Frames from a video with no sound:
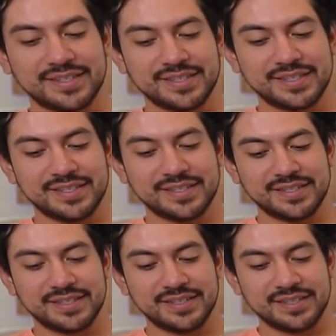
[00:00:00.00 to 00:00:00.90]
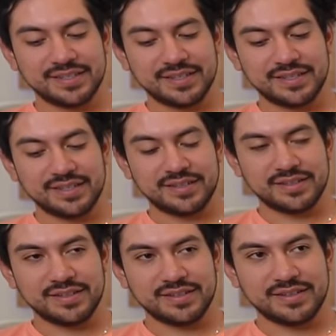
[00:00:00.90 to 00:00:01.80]

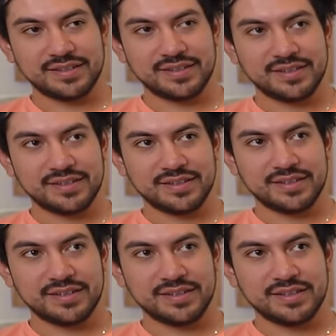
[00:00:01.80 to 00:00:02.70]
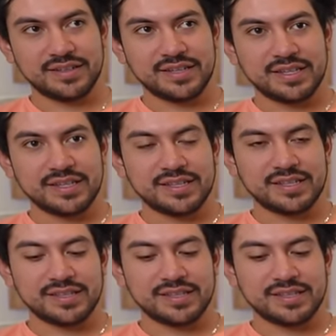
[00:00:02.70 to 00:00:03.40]
(not speaking)